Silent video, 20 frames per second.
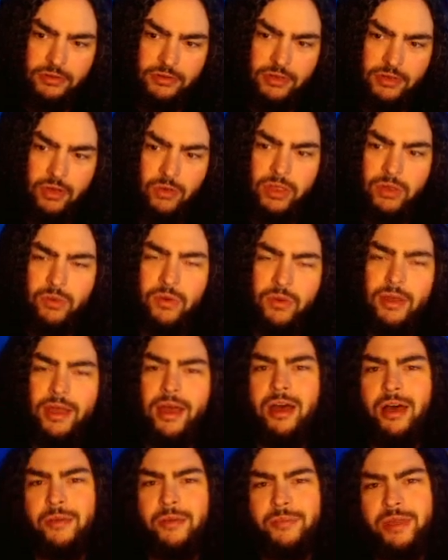Only one.
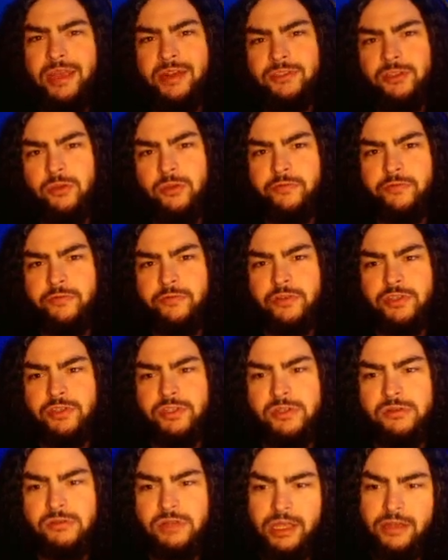Aw, oh, man, I was hoping for
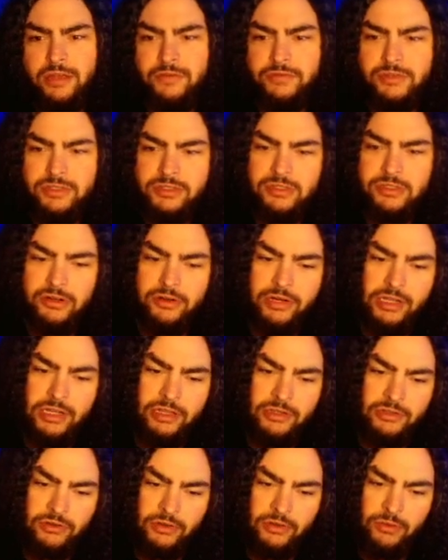two left. Darn it,
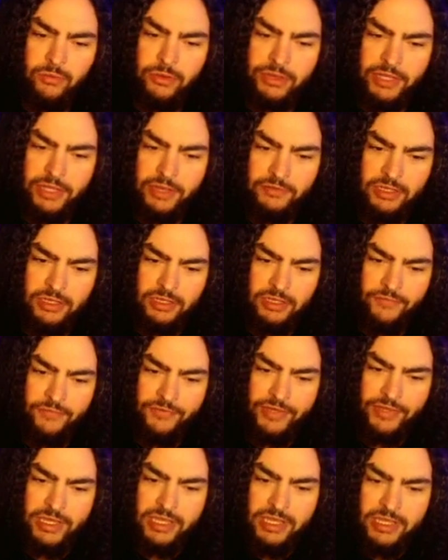there's only one left.
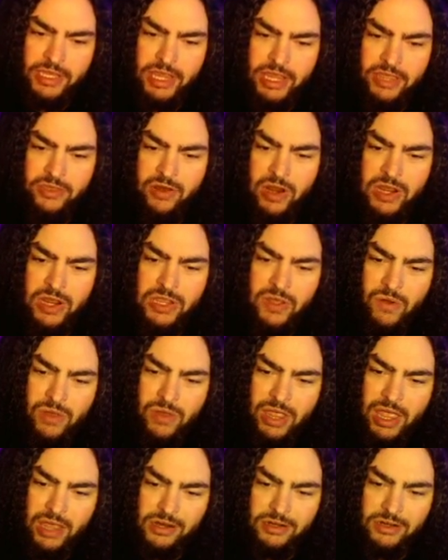And there I go
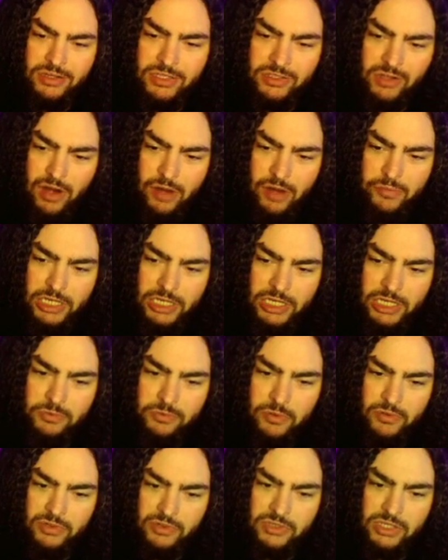again. Sorry, but I
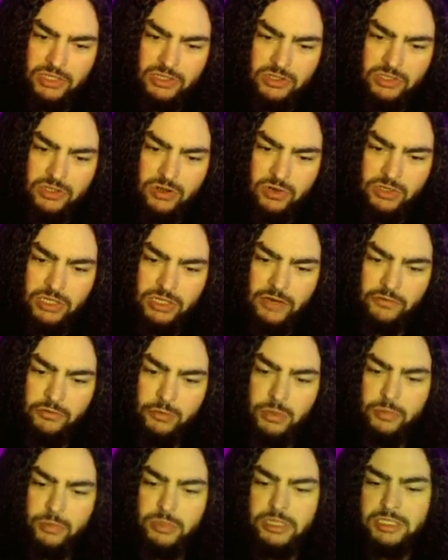suppose this is no time for
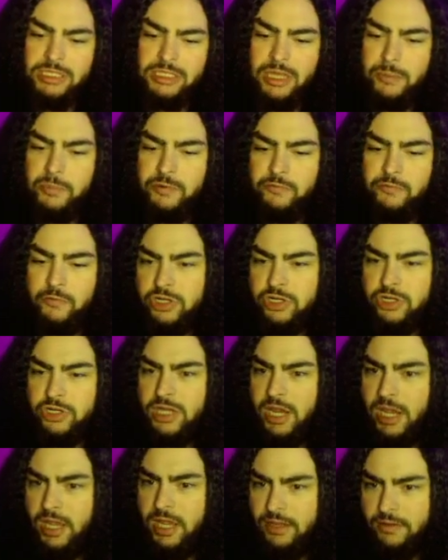me to be stopped before a
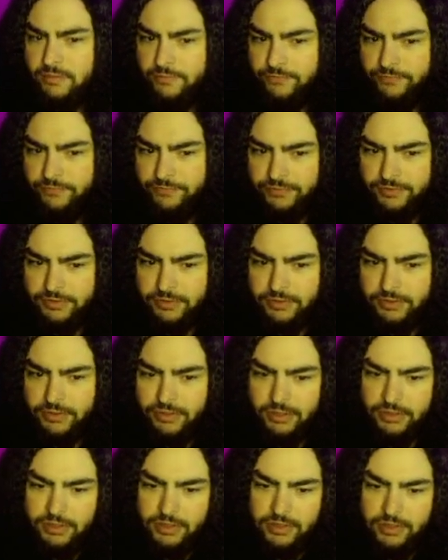chat.
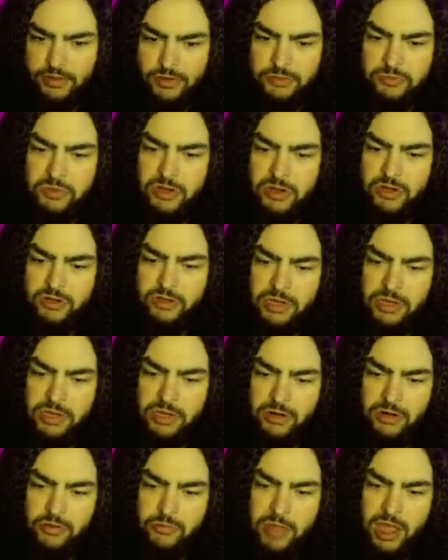There's a bit of trouble
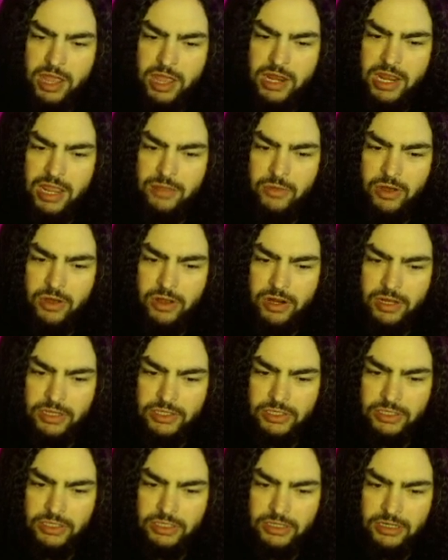here with my name on
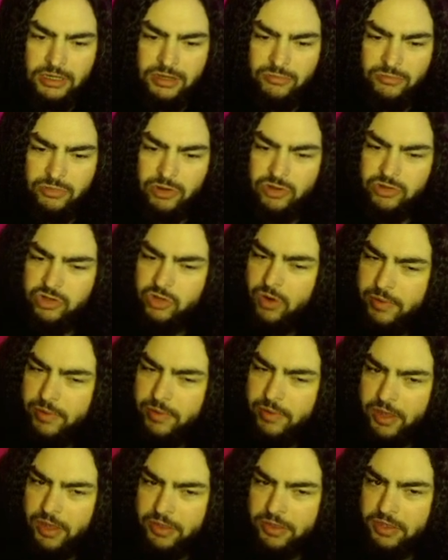it. But don't you worry
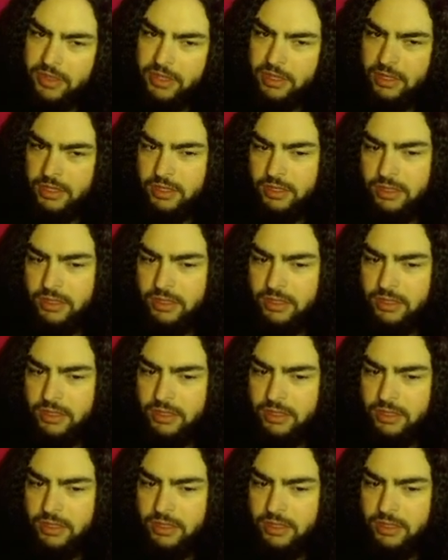about a thing.